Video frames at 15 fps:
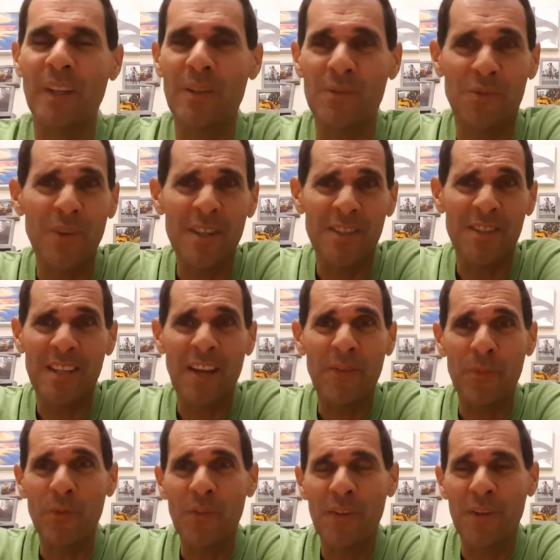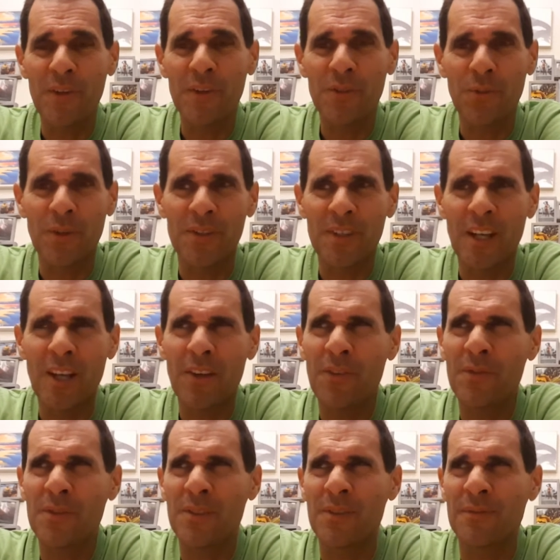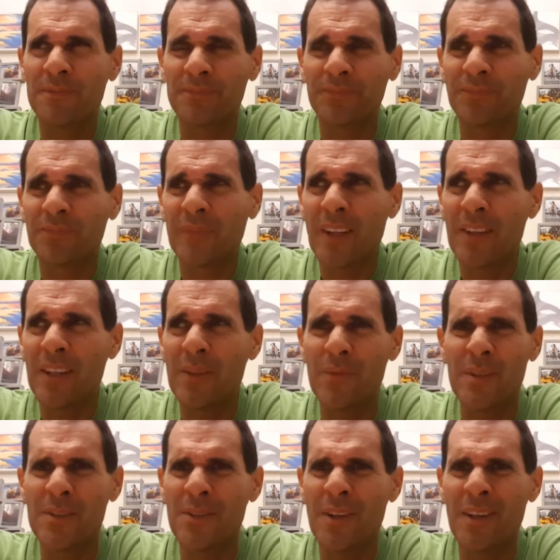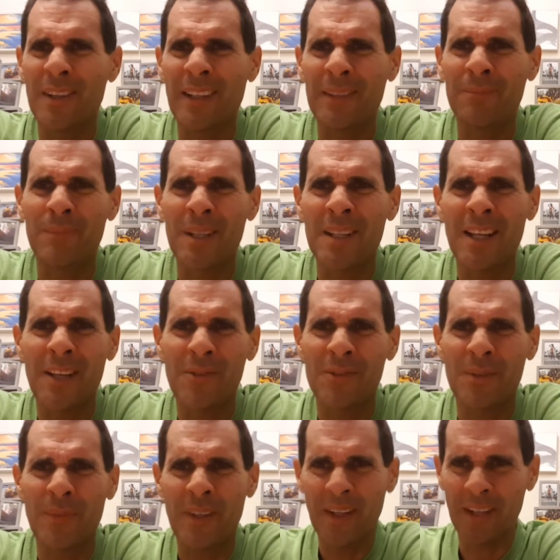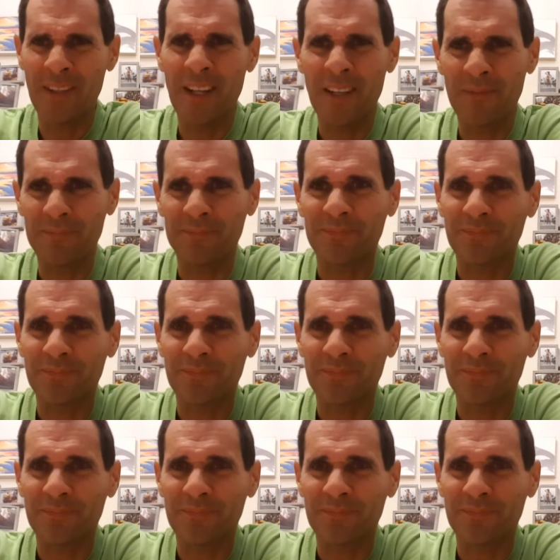And it's great just to have the movie theater to ourselves. I think we saw it at like midnight or something like that.